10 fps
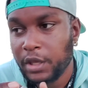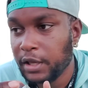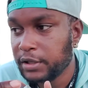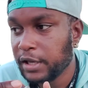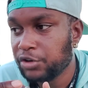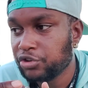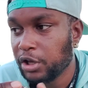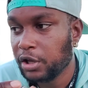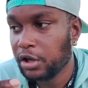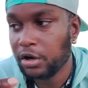and catch
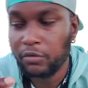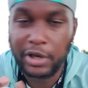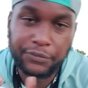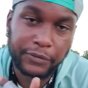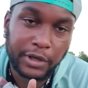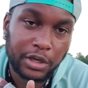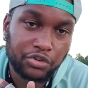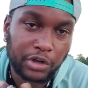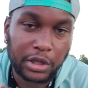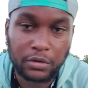
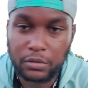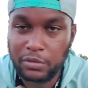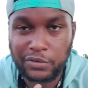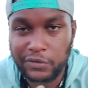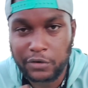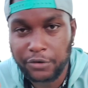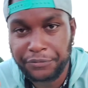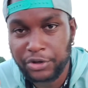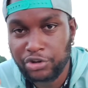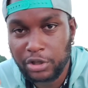redfish. I can use it
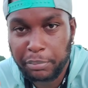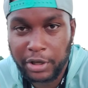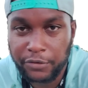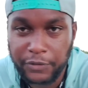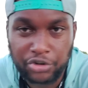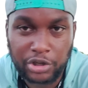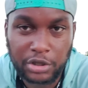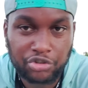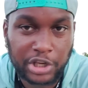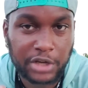surf fishing, pier
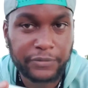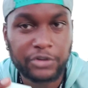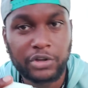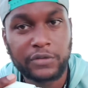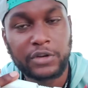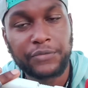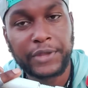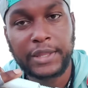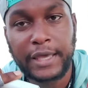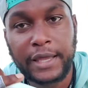fishing, jetty fishing,
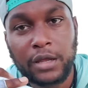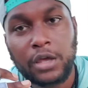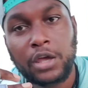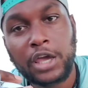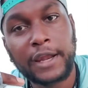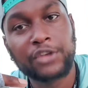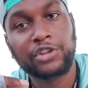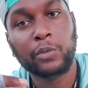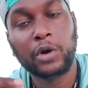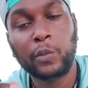stuff like that. It
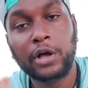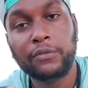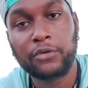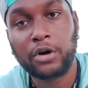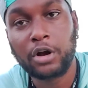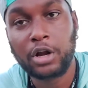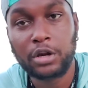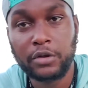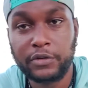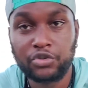actually worked well for
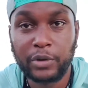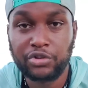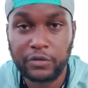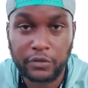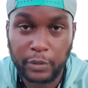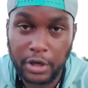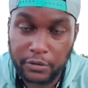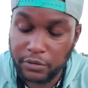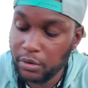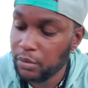all of those situations as
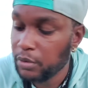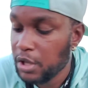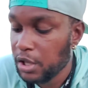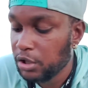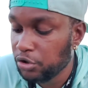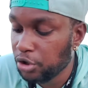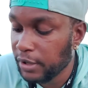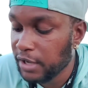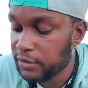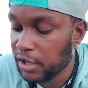well. So you
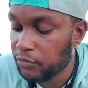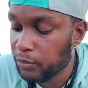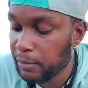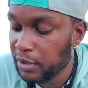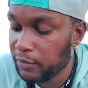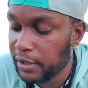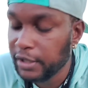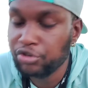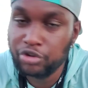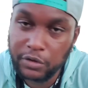don't have to have a swim bait
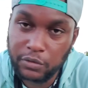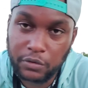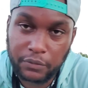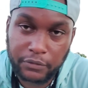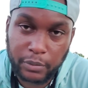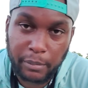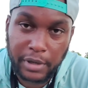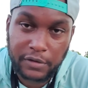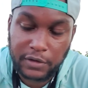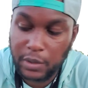rod and just use it for
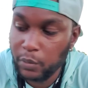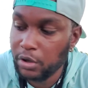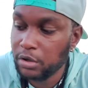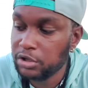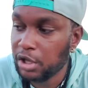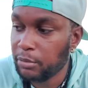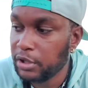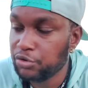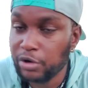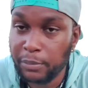swim baits. They will
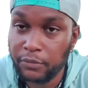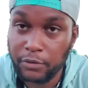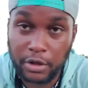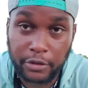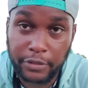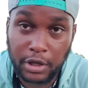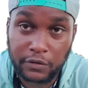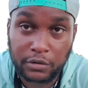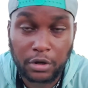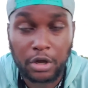double and triple for other
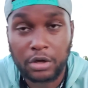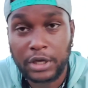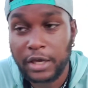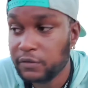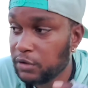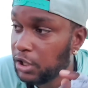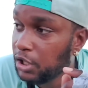things, so long as